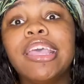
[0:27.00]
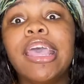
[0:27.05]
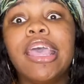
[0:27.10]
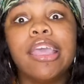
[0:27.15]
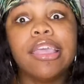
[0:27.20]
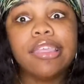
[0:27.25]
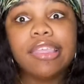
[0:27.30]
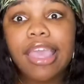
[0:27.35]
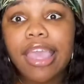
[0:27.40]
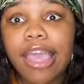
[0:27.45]

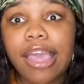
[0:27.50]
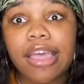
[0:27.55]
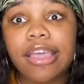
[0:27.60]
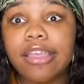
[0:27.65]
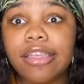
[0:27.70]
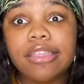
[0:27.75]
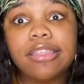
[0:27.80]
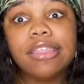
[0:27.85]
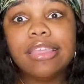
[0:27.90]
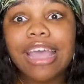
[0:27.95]
Yeah,
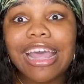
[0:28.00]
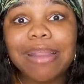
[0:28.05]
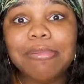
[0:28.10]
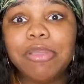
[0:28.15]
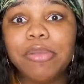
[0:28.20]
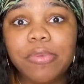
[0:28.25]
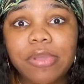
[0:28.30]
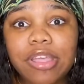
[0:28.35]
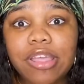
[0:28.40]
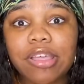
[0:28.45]
you gotta be
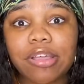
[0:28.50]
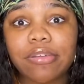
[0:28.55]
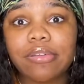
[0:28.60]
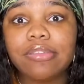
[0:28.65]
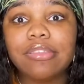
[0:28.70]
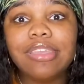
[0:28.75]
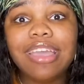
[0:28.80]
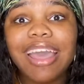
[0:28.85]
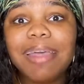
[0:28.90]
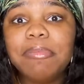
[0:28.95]
real.
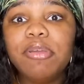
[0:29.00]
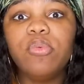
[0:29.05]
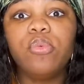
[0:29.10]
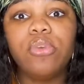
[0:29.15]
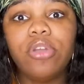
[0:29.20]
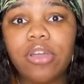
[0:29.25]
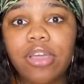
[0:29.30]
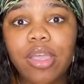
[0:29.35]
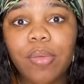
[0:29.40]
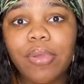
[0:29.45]
You gotta be
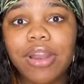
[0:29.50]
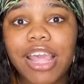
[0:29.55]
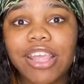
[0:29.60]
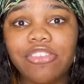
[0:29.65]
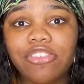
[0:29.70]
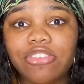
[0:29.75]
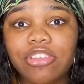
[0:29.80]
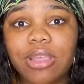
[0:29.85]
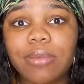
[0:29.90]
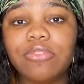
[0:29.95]
real in
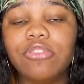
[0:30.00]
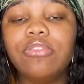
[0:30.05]
relationships.